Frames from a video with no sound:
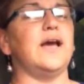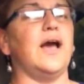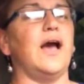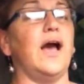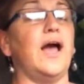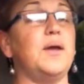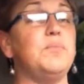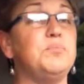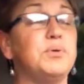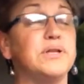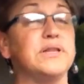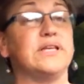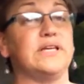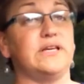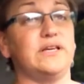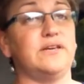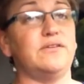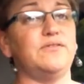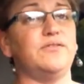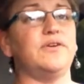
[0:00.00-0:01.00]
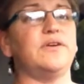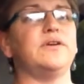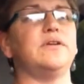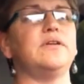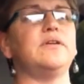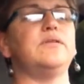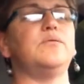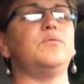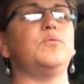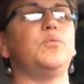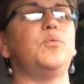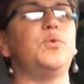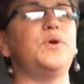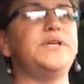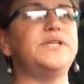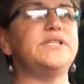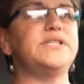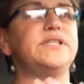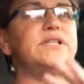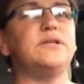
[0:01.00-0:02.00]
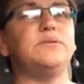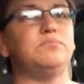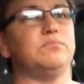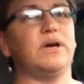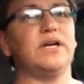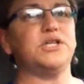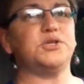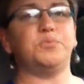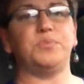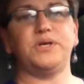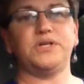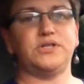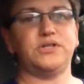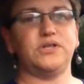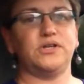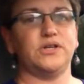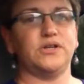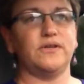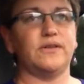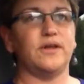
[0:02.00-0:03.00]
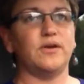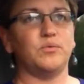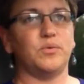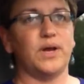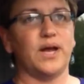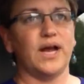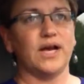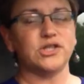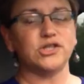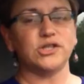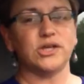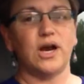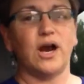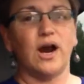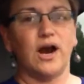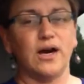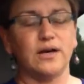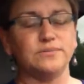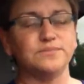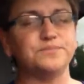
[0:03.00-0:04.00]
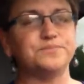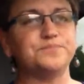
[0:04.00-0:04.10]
I believe we seem much busier than we actually are.